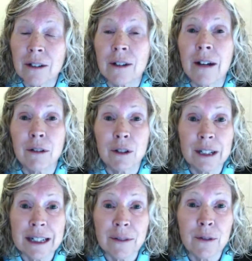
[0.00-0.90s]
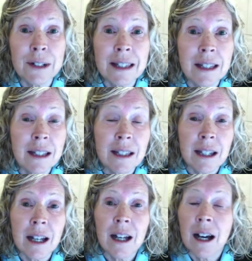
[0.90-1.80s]
or have learning differences.
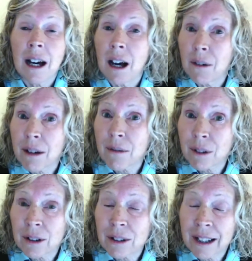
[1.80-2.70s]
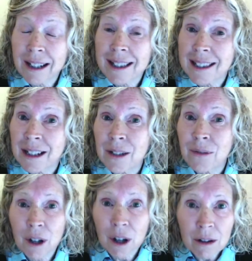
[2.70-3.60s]
However, like I said, it's
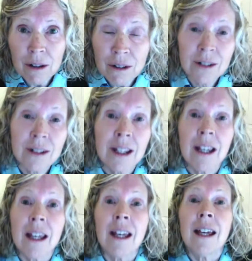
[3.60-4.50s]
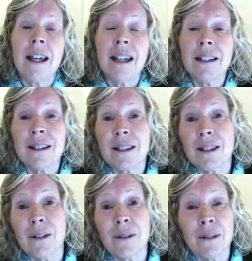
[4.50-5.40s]
for all learners. And
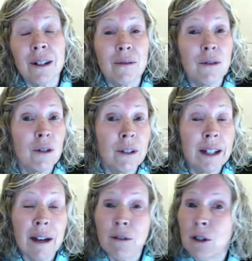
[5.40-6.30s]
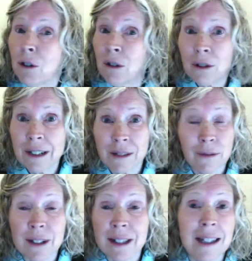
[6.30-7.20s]
so if children have no learning
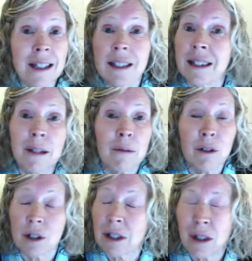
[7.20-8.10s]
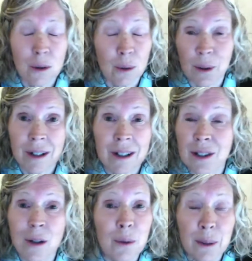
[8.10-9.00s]
differences, they will just soar
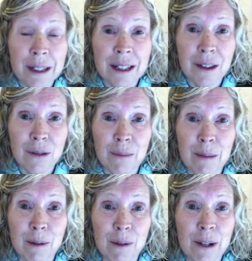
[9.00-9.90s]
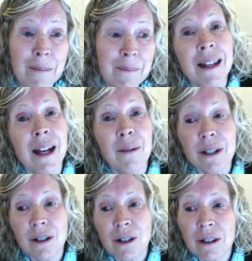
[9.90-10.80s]
so quickly through my program. I wanted
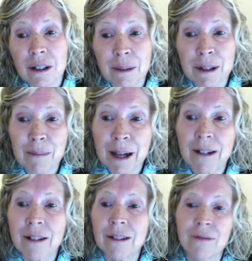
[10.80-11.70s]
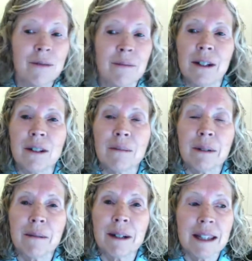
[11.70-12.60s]
to share a little bit of background information
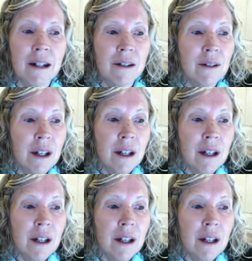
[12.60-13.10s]
about myself.